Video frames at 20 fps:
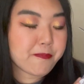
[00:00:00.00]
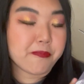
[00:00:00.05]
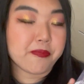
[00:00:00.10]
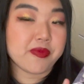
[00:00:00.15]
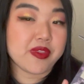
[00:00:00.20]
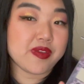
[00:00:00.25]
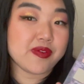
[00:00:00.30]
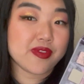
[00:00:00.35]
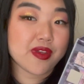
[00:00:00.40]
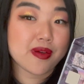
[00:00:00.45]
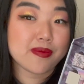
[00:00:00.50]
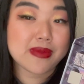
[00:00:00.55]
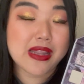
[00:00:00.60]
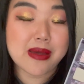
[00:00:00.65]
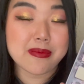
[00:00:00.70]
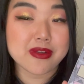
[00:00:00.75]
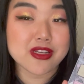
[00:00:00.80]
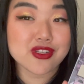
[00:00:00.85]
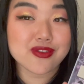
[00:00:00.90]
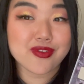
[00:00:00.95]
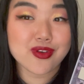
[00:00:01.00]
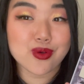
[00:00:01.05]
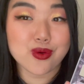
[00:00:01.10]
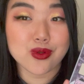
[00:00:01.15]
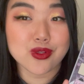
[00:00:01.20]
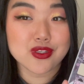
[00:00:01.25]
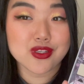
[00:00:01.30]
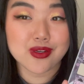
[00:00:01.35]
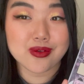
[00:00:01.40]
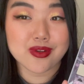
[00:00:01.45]
Even though I'm not much of a cool
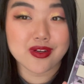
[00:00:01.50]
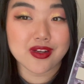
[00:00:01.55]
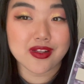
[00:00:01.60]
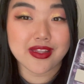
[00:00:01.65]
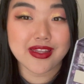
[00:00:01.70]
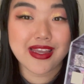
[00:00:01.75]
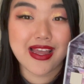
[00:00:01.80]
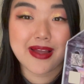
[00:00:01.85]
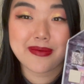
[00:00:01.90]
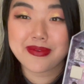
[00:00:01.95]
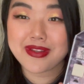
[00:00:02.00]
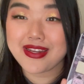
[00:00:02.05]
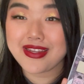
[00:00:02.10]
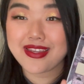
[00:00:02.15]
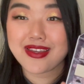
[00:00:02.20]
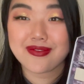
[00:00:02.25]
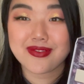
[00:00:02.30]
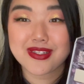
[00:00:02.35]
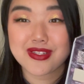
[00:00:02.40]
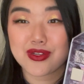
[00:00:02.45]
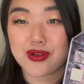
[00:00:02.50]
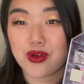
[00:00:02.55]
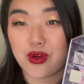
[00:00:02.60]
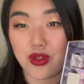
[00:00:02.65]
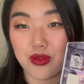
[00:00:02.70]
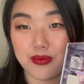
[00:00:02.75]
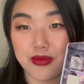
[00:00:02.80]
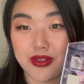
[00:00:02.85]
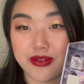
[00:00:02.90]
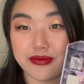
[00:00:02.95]
tone girly, I'm gonna give it to
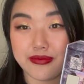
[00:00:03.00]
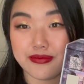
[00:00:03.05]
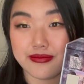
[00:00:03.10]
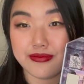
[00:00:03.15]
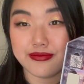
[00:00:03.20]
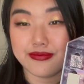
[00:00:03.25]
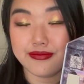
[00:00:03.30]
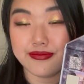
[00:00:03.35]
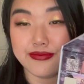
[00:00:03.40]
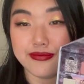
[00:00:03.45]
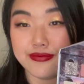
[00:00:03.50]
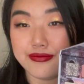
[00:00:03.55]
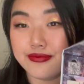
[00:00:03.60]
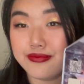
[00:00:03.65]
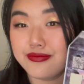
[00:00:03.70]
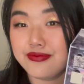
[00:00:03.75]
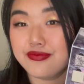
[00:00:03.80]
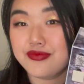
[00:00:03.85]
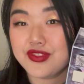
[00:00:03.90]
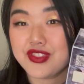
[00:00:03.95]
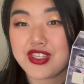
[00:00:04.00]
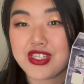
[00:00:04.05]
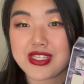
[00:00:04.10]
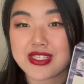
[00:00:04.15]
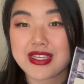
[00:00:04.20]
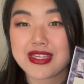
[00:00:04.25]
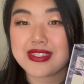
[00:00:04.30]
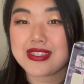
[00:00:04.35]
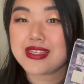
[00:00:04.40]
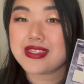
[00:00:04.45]
Cold Moon. Just
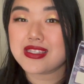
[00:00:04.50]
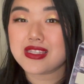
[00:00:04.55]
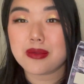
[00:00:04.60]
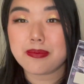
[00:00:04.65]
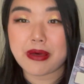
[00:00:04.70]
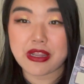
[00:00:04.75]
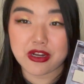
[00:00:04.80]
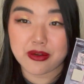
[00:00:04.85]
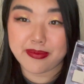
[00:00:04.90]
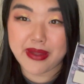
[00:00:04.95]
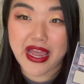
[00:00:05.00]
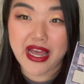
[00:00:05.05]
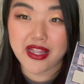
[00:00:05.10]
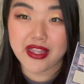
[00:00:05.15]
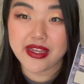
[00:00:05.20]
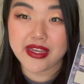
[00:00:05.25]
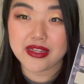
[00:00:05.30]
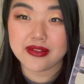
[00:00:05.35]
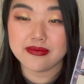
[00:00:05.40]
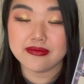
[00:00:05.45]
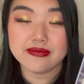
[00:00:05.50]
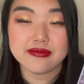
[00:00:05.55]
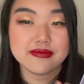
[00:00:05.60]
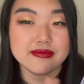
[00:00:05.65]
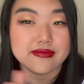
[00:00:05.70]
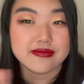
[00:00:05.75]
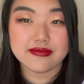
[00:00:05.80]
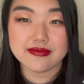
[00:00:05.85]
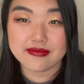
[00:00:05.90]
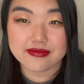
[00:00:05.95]
because it's the better palette,
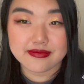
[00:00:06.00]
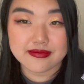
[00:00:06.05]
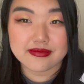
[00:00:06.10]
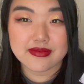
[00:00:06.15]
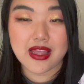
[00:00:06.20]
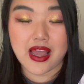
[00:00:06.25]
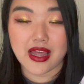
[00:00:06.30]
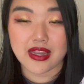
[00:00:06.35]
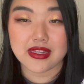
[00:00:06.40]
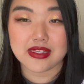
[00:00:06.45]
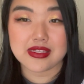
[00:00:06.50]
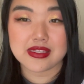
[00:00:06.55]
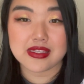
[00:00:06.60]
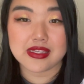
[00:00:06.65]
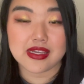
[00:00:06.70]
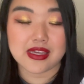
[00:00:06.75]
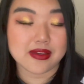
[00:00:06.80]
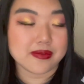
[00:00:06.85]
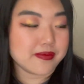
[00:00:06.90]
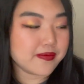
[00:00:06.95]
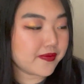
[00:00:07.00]
honestly.